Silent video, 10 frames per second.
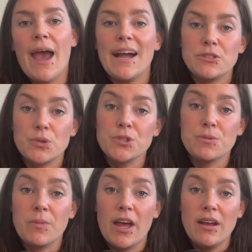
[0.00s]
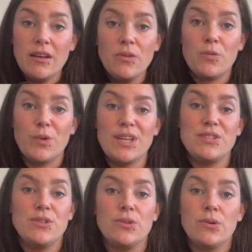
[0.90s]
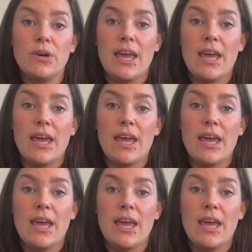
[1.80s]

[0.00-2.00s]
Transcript: At Georgia Mud, we do